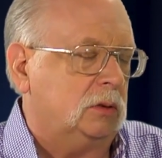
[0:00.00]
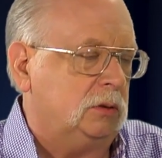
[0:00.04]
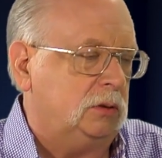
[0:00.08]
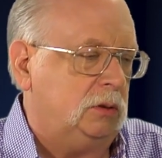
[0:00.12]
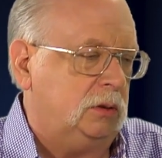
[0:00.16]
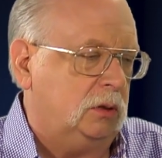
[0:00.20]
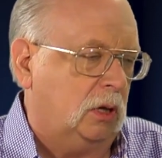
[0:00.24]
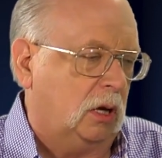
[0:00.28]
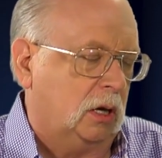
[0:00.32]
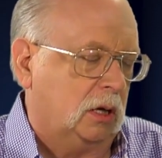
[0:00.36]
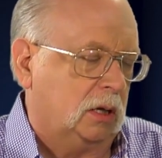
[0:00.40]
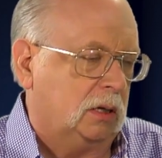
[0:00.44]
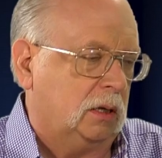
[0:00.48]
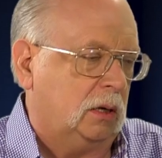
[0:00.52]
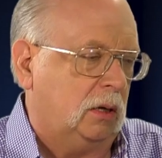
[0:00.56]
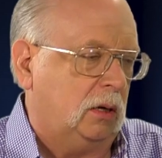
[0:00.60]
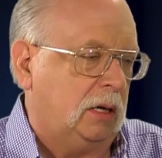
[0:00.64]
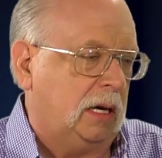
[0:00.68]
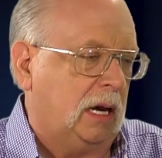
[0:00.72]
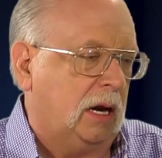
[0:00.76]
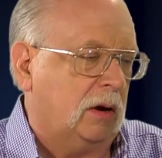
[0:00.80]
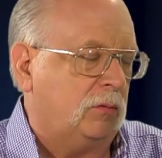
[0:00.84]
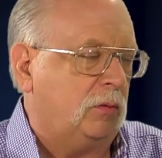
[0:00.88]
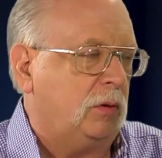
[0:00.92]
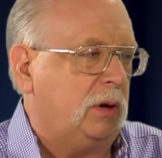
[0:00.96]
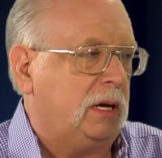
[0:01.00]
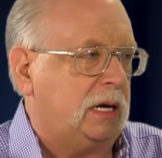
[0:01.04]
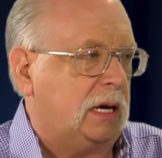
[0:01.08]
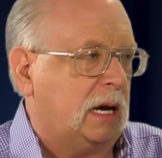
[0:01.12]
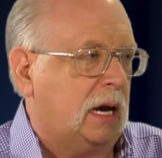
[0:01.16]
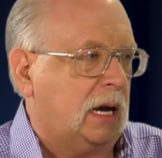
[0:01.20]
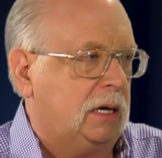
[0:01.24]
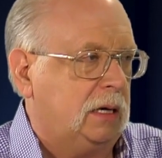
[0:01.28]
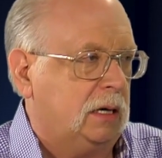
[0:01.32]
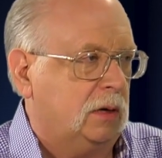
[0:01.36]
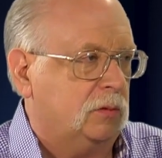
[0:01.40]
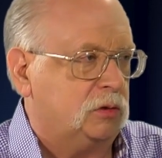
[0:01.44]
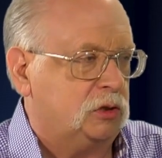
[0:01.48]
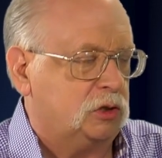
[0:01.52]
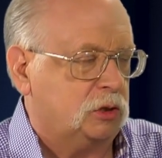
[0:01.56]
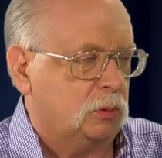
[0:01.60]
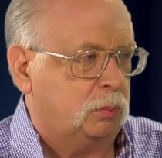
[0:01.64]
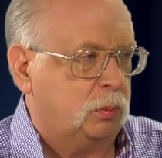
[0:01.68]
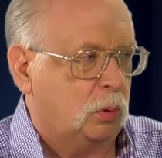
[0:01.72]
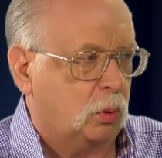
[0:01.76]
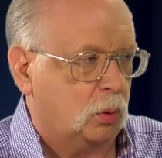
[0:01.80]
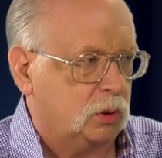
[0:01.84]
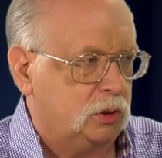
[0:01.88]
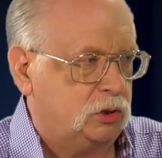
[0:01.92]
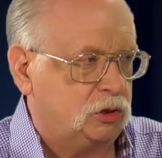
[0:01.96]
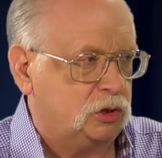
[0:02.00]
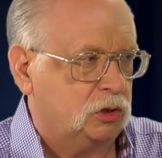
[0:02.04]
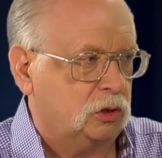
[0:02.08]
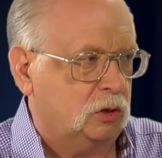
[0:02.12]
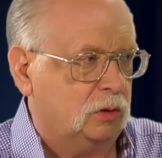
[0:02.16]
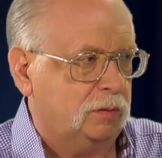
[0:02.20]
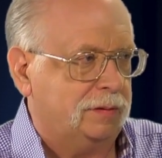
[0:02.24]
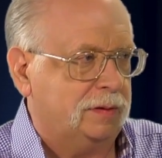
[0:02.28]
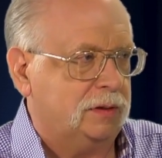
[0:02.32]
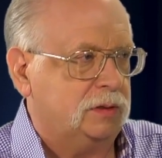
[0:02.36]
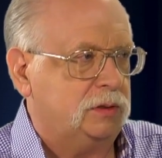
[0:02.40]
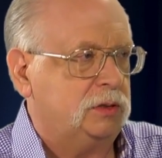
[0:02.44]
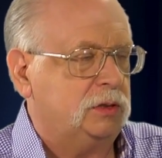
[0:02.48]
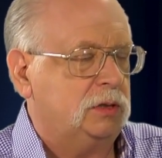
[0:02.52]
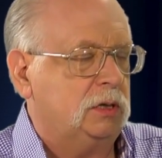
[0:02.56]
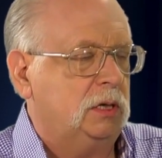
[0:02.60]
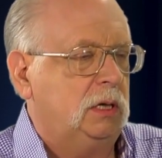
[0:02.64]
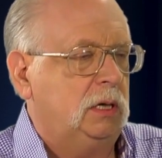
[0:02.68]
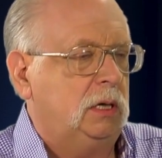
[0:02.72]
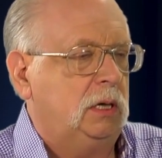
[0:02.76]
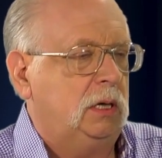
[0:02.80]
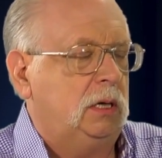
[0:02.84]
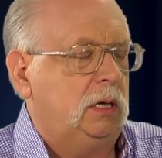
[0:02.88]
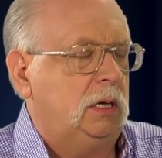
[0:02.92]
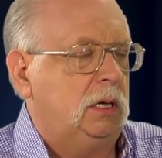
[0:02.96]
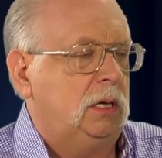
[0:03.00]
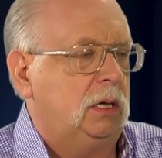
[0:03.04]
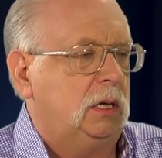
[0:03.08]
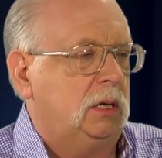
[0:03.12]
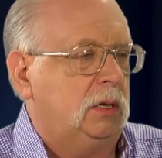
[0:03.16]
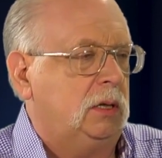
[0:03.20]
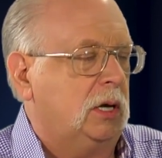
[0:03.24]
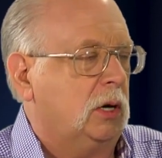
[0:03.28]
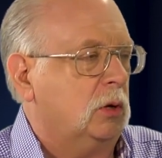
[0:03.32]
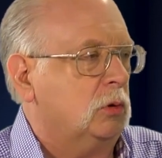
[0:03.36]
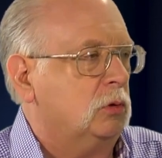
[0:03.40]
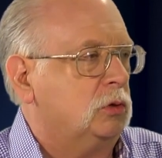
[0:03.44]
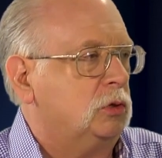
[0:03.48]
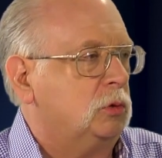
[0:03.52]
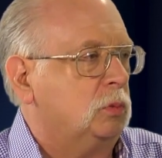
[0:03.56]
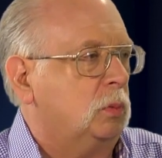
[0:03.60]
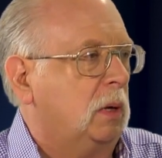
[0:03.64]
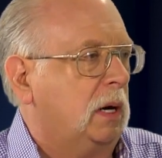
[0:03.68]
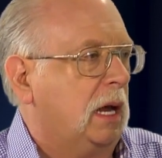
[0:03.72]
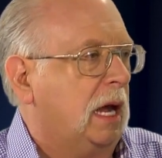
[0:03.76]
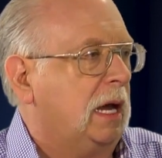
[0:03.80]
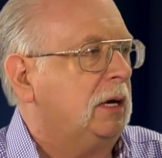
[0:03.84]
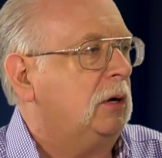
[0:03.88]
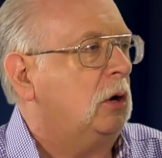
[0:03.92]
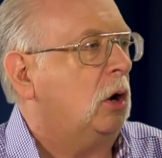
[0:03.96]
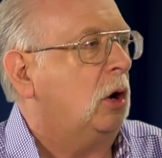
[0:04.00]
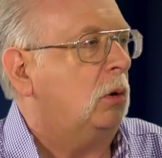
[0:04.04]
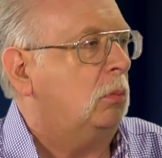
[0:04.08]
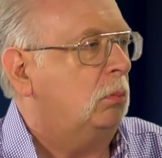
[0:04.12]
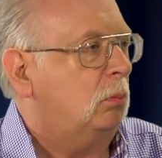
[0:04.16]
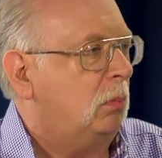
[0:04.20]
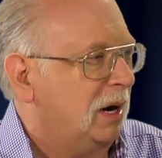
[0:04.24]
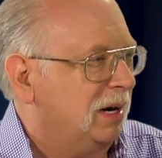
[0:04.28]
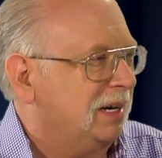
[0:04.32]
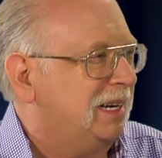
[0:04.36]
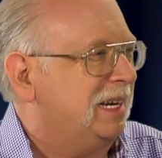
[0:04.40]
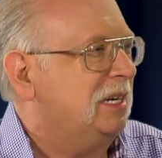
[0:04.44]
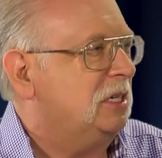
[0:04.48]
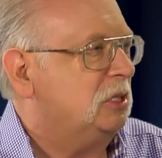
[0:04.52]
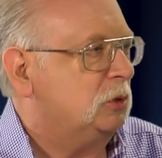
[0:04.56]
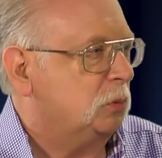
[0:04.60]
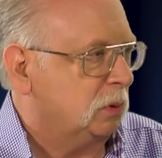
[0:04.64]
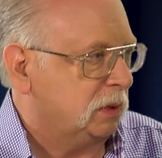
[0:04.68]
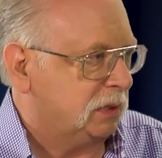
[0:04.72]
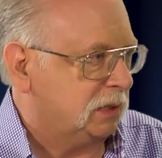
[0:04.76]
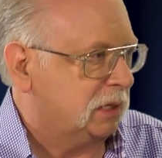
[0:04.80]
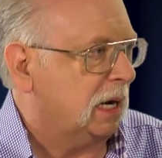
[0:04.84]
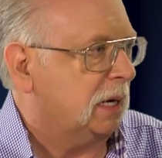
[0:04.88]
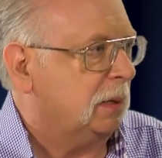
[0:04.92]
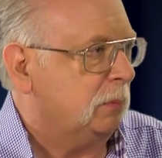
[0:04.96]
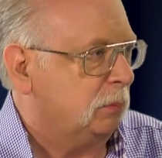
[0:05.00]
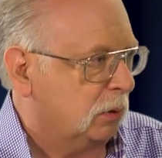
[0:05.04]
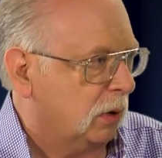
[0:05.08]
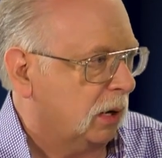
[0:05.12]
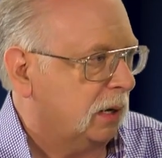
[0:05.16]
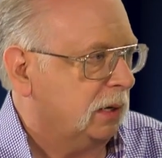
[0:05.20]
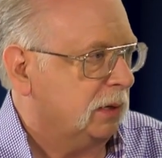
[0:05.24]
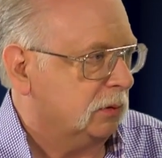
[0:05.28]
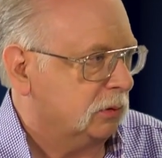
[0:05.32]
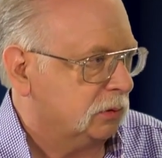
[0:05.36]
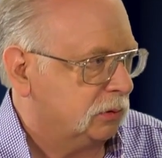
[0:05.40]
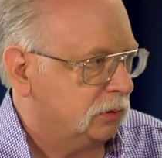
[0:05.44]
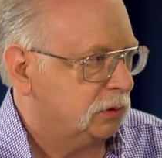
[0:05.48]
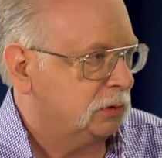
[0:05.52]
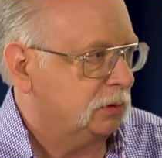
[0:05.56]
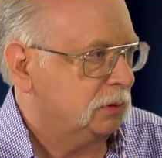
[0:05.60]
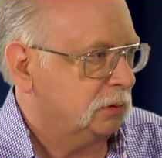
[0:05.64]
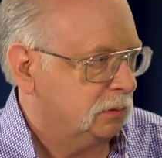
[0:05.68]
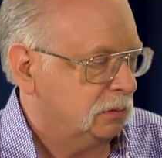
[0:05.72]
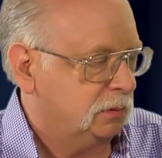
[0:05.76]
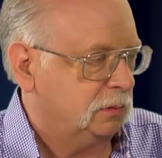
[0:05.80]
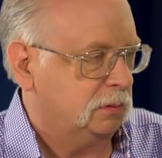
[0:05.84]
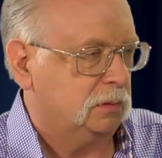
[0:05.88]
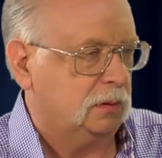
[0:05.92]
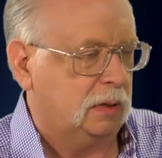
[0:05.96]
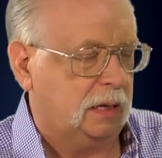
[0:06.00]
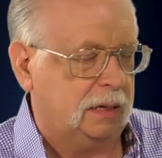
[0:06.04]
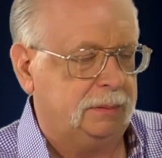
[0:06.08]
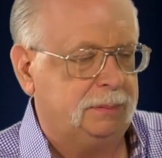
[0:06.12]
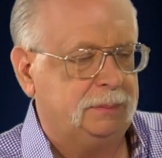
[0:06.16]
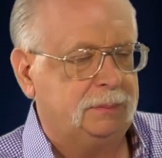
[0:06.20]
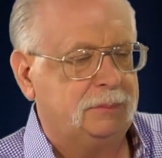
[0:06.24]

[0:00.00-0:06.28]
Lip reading: look, every kind of support service, there's what I call monkeys with typewriters, right?